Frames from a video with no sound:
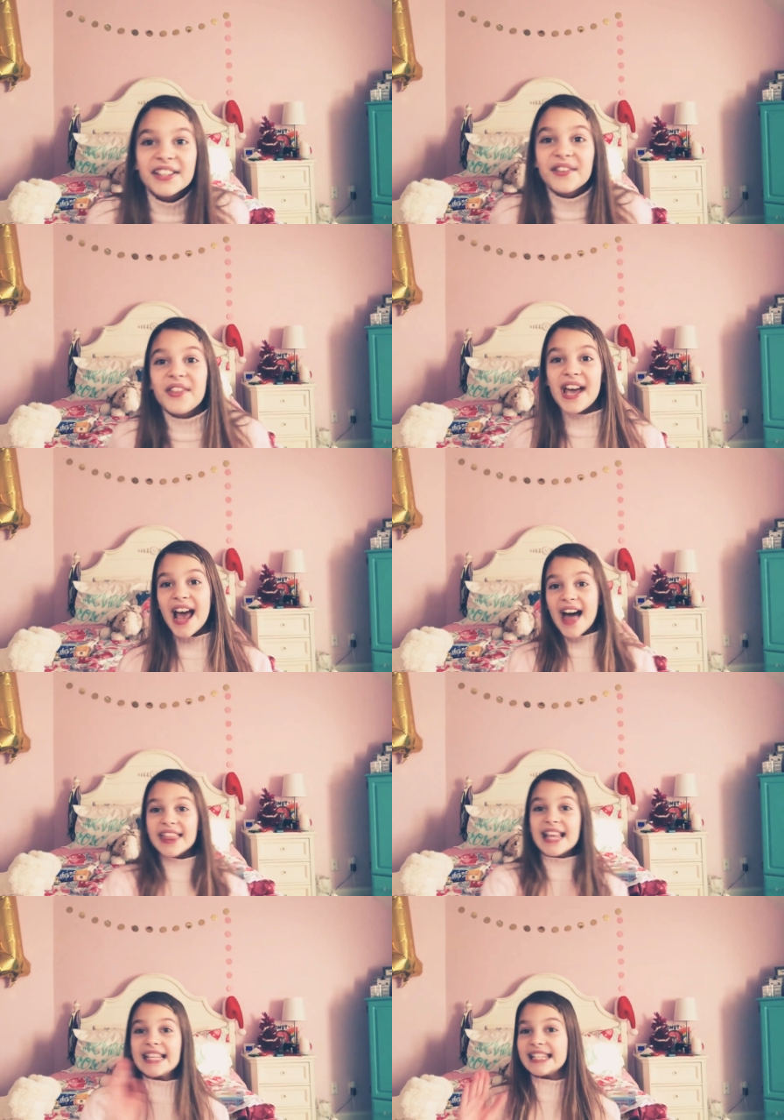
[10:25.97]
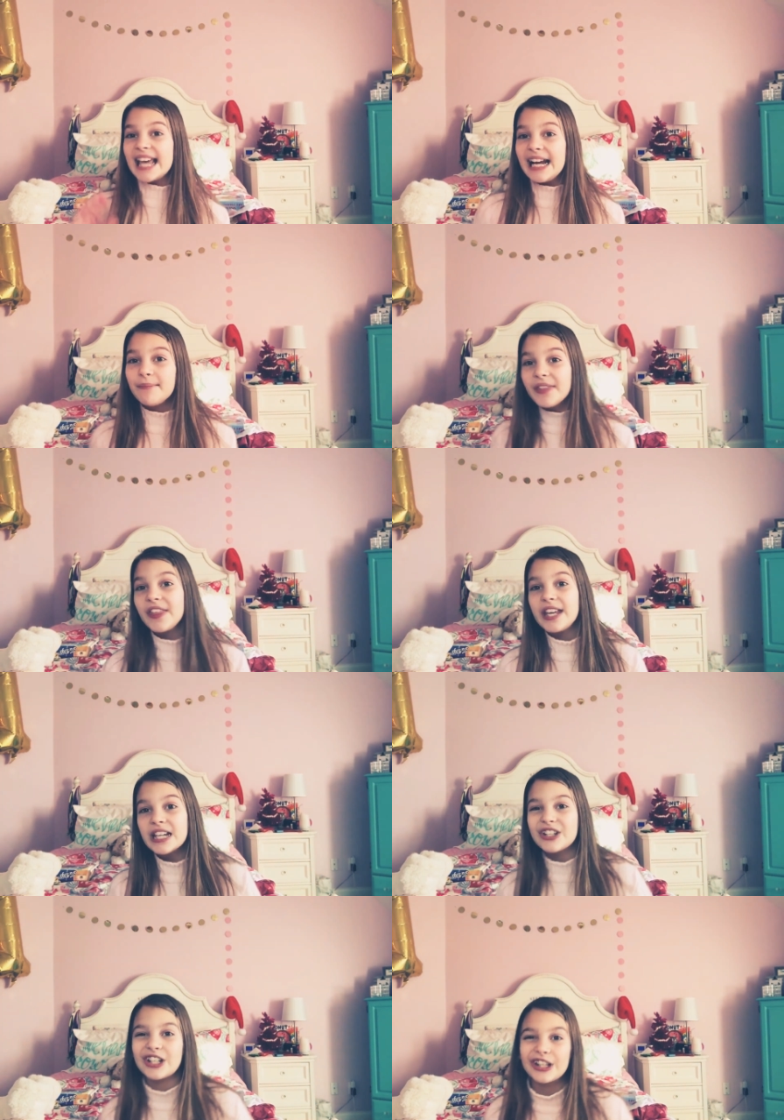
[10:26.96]
so they had the same thing,
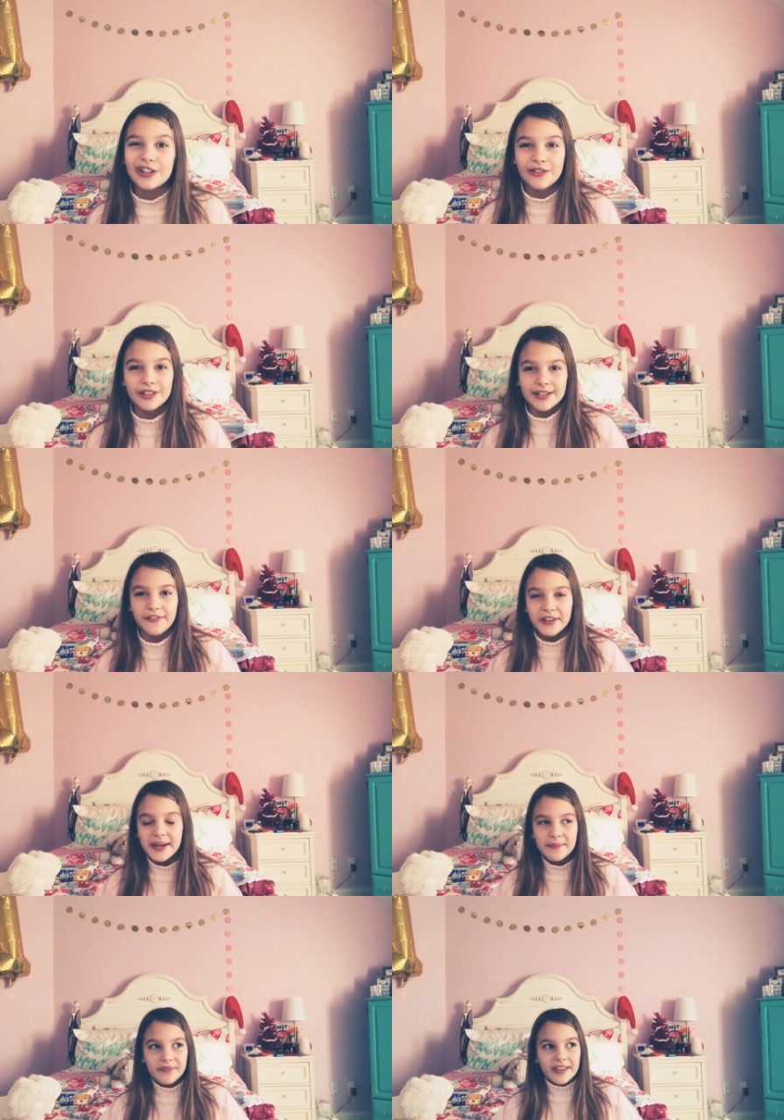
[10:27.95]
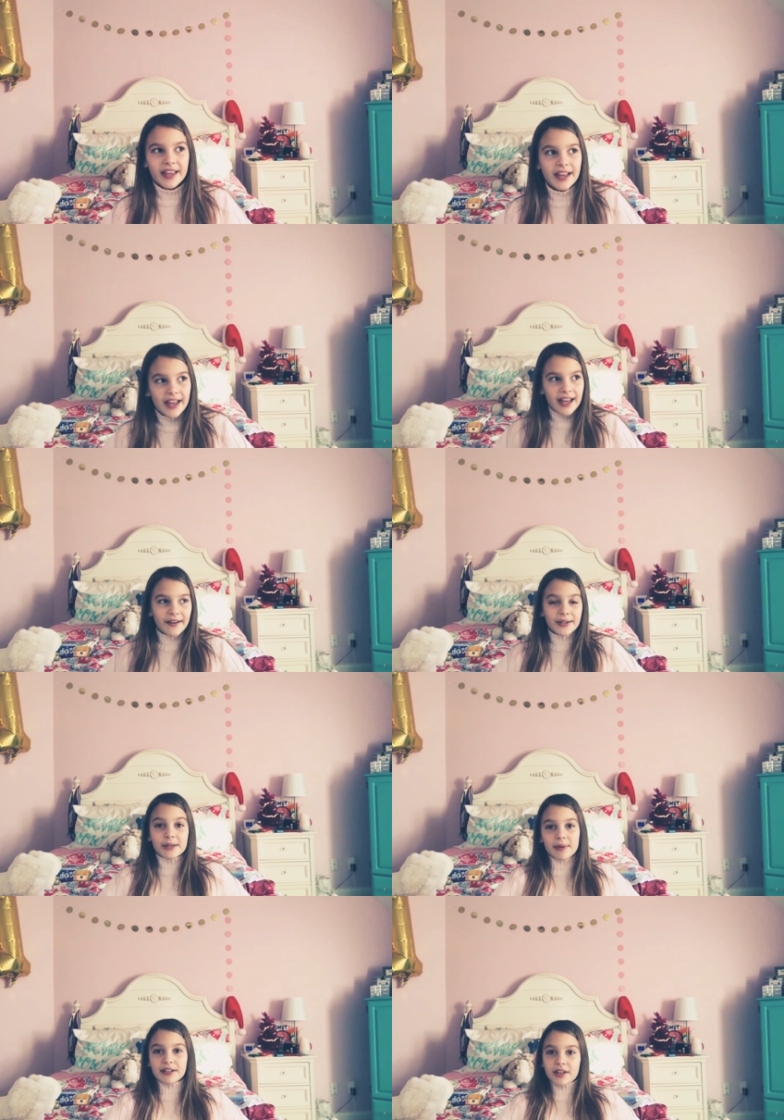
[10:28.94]
just a little different. And it's
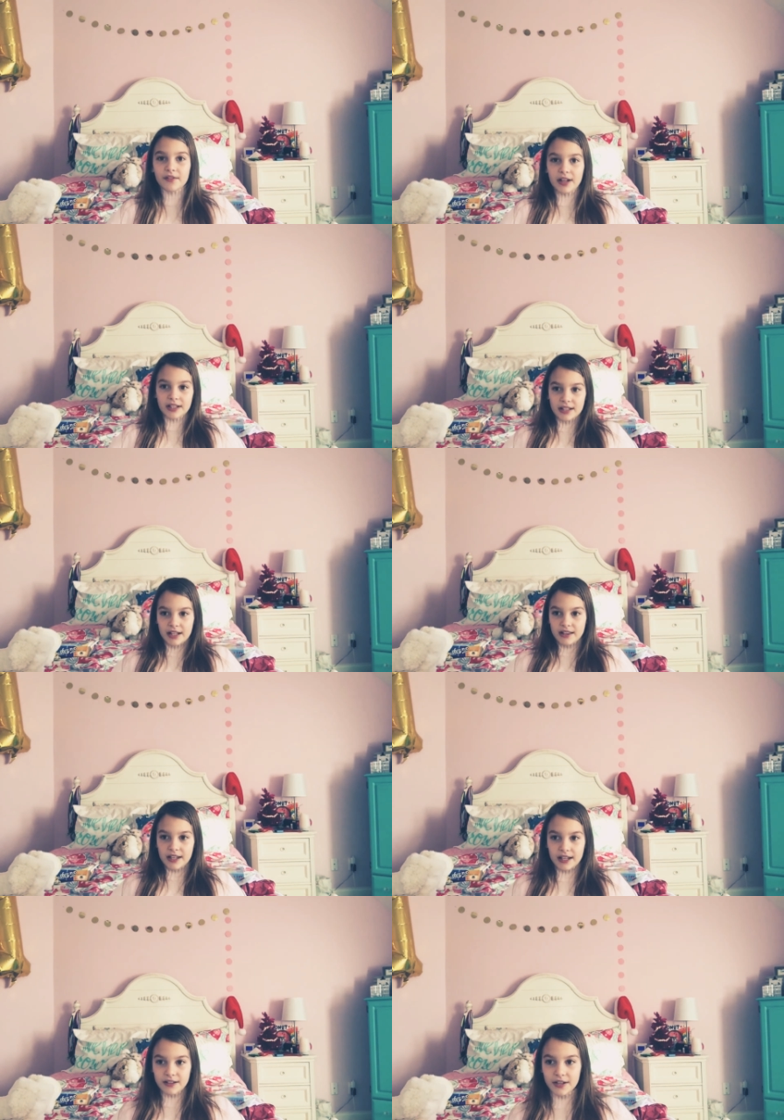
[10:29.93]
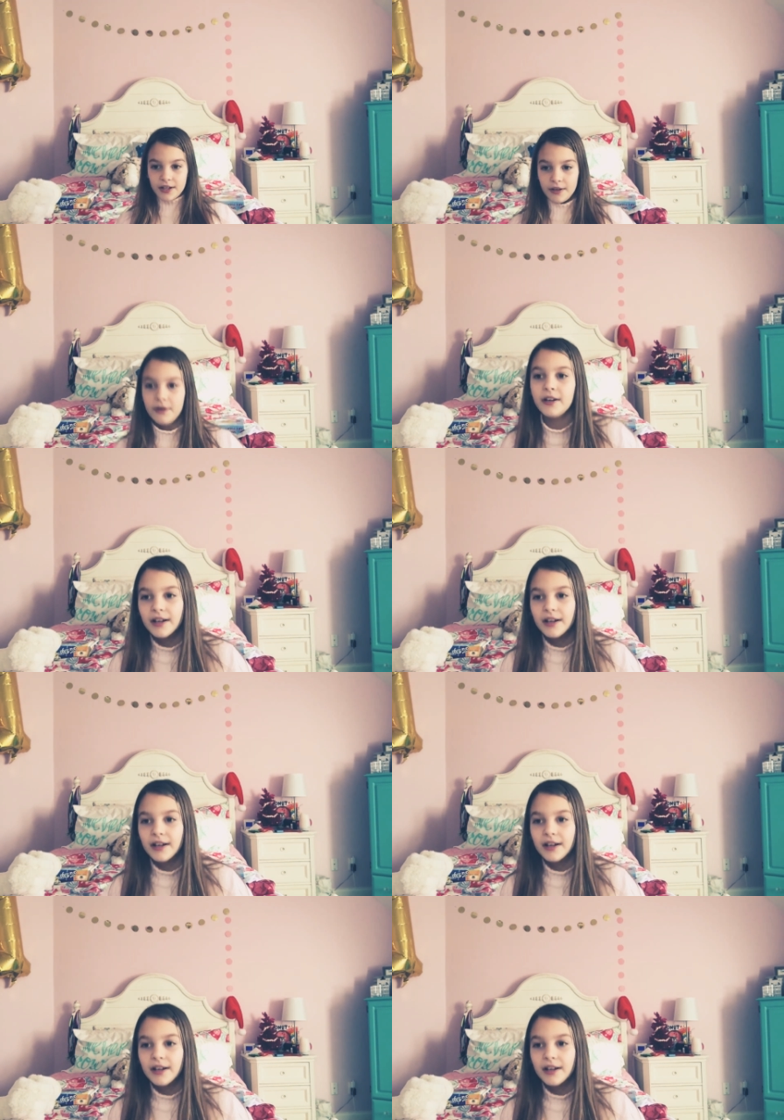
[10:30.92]
a picture of us at the end too.